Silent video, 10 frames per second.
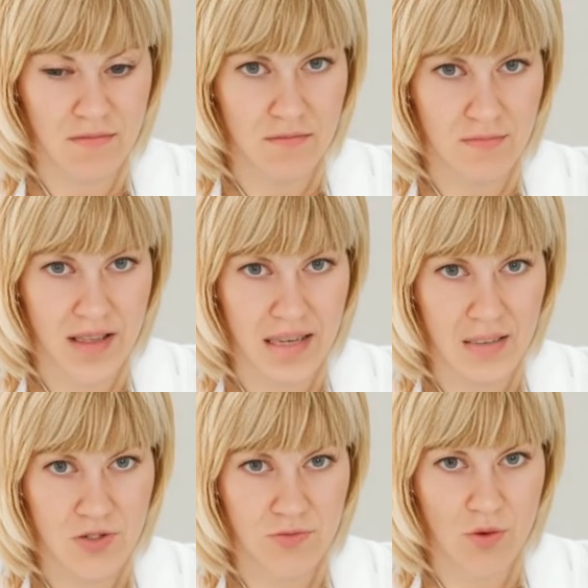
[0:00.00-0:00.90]
They
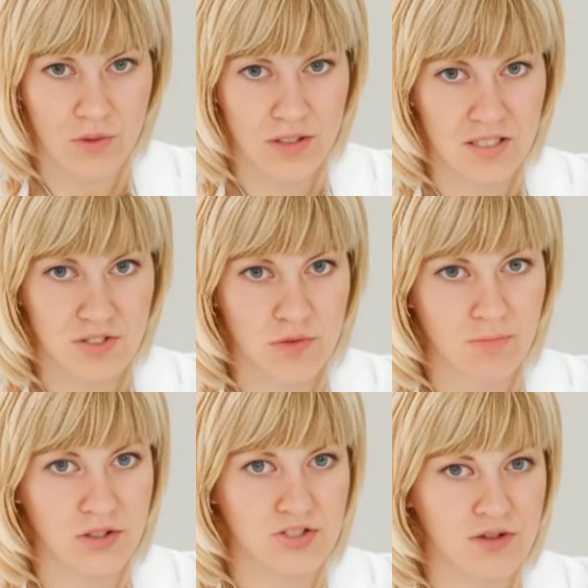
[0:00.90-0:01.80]
control the
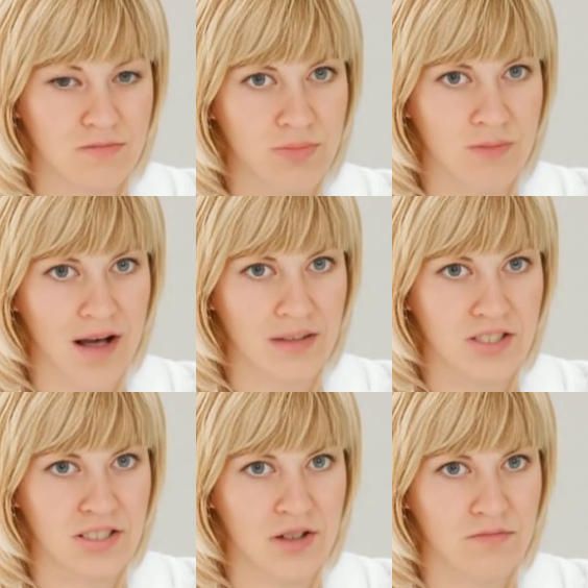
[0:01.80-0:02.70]
distribution of blood
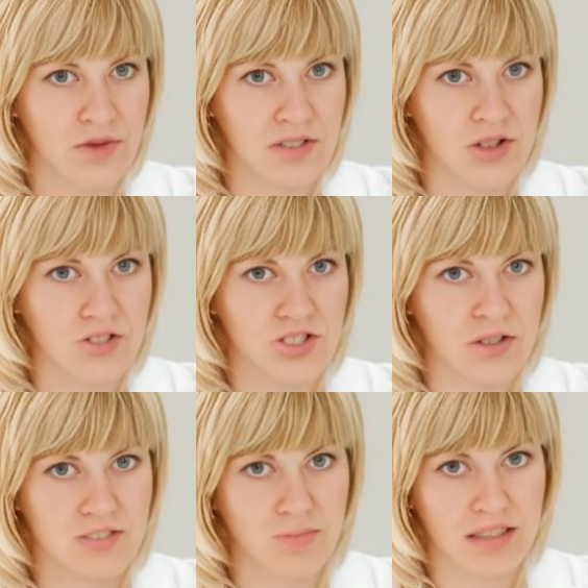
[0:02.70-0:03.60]
to different
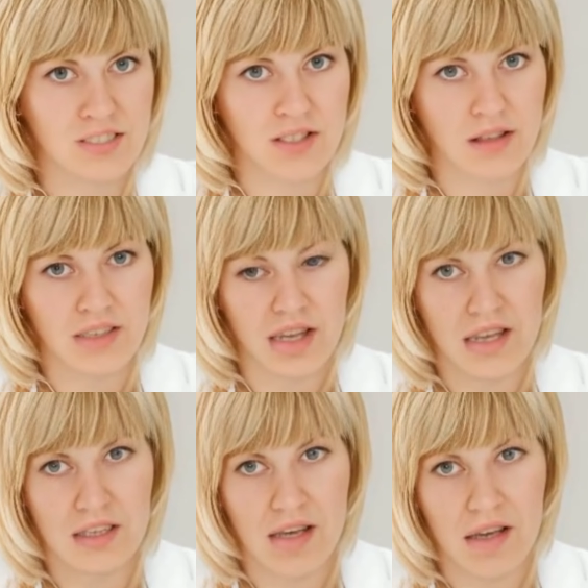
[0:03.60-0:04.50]
tissues based on
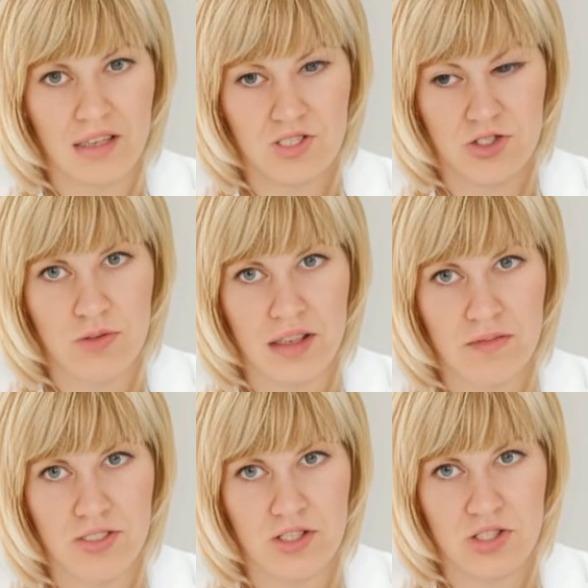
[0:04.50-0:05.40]
need, ensuring
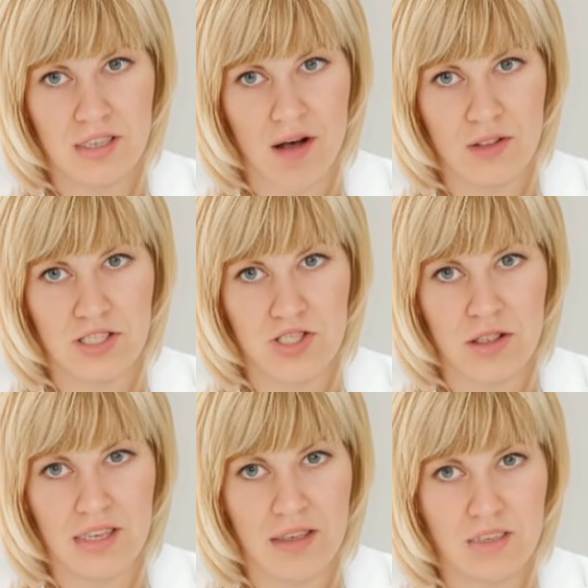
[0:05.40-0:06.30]
efficient
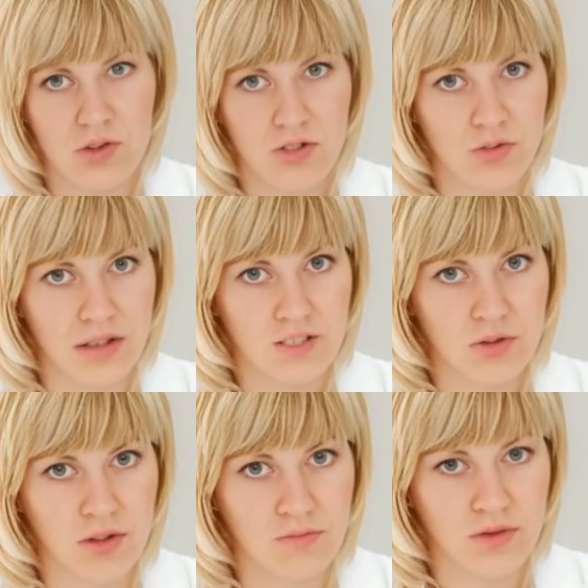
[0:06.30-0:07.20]
oxygen and nutrient
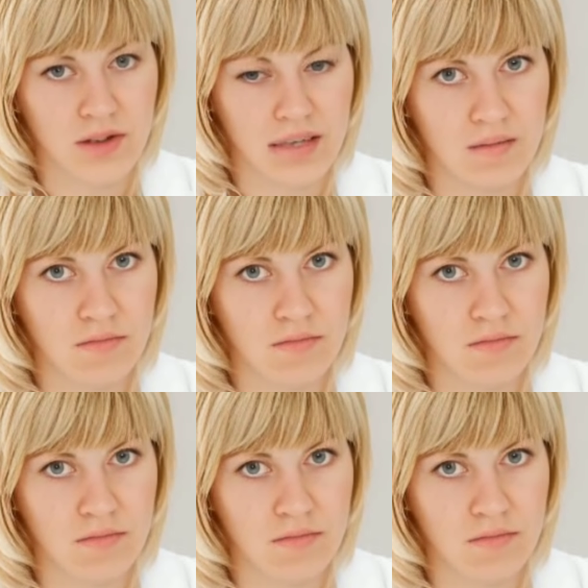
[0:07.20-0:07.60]
delivery.